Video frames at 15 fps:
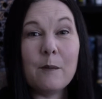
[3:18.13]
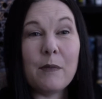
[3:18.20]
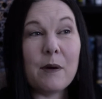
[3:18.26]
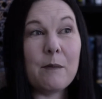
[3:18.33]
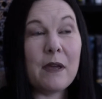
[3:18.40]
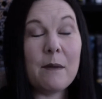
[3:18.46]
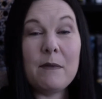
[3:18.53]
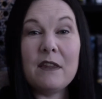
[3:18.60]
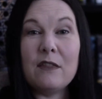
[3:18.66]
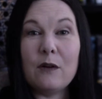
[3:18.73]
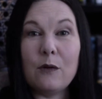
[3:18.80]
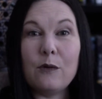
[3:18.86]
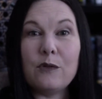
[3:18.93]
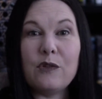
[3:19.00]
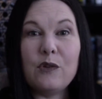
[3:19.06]
but maybe
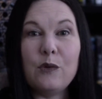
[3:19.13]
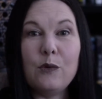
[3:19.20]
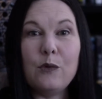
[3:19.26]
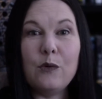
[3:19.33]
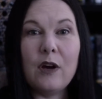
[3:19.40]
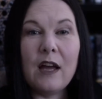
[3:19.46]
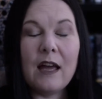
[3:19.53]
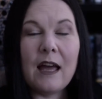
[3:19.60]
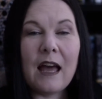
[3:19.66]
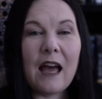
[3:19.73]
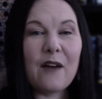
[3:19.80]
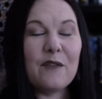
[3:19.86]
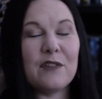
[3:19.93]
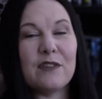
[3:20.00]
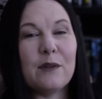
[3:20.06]
those who
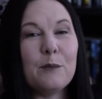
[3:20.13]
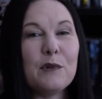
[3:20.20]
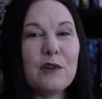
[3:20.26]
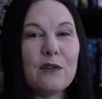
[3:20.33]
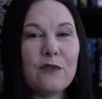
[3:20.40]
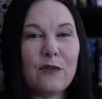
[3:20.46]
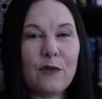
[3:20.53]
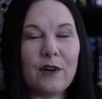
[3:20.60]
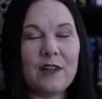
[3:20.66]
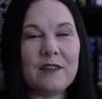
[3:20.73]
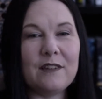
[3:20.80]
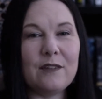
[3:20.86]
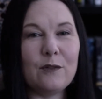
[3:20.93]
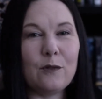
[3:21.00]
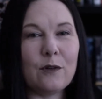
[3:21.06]
have a similar
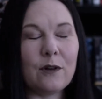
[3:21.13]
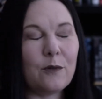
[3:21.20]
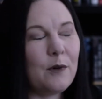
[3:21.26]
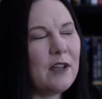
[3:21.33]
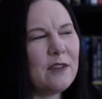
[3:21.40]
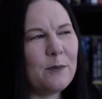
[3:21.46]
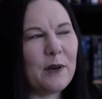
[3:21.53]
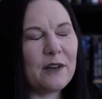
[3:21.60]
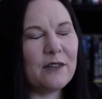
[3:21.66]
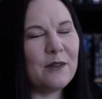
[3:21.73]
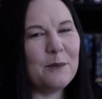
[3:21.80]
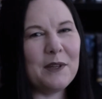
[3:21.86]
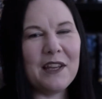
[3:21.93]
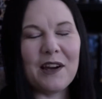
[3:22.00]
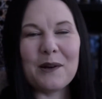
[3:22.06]
voice or are way smarter
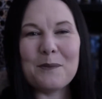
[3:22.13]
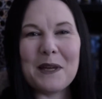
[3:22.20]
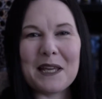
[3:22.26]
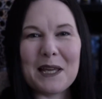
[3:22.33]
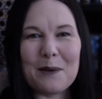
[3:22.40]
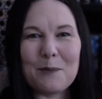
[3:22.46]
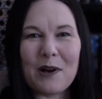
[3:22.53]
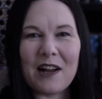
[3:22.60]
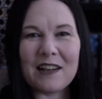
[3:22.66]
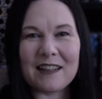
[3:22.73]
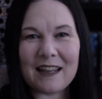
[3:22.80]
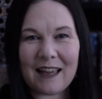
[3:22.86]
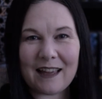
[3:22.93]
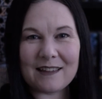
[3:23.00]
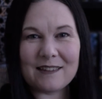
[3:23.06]
than me aren't making
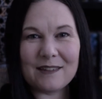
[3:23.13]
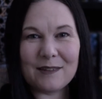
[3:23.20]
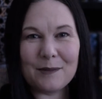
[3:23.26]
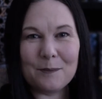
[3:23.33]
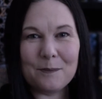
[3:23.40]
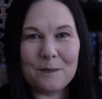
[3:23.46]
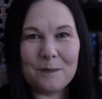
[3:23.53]
podcasts